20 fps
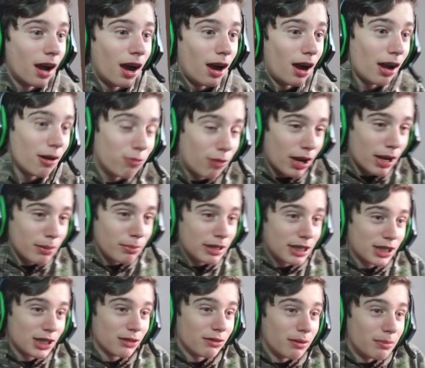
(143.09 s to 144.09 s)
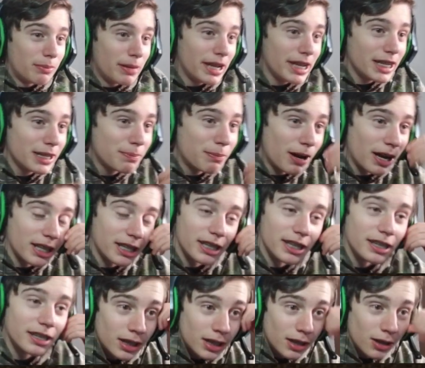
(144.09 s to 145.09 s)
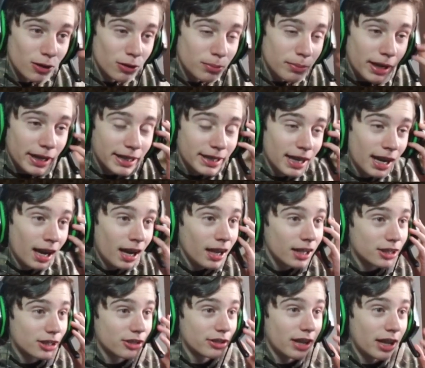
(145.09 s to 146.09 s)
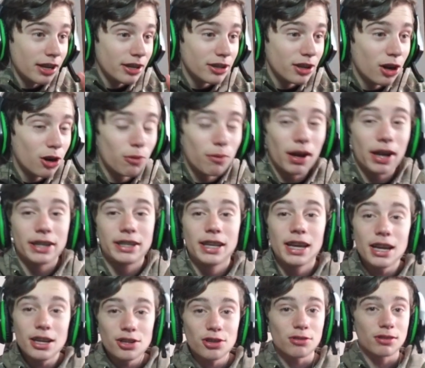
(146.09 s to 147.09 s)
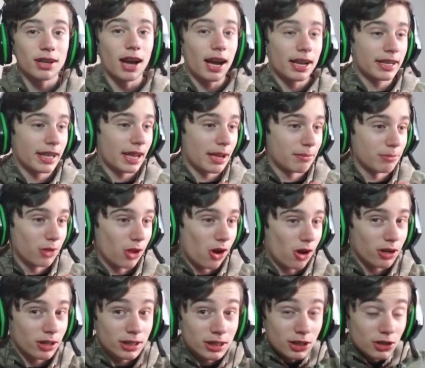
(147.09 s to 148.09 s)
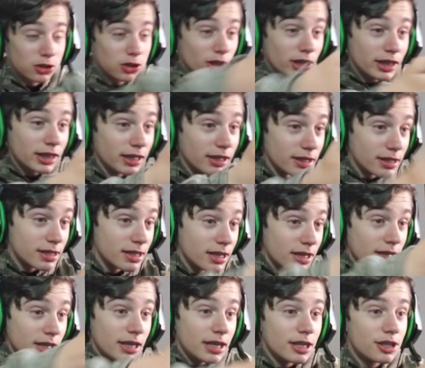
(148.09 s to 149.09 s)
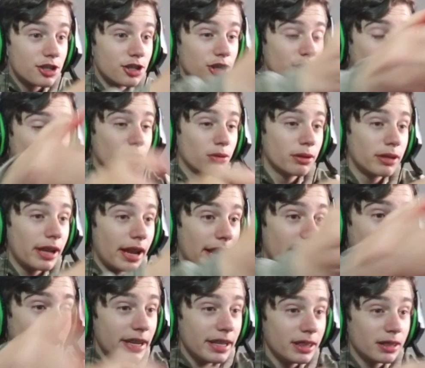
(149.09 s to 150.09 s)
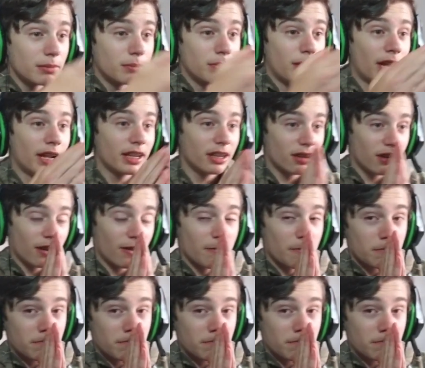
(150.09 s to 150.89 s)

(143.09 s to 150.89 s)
Why am I so amazed by this? Oh my god, so now you know why it takes so goddamn long. Look at this. It's just creating the Minecraft.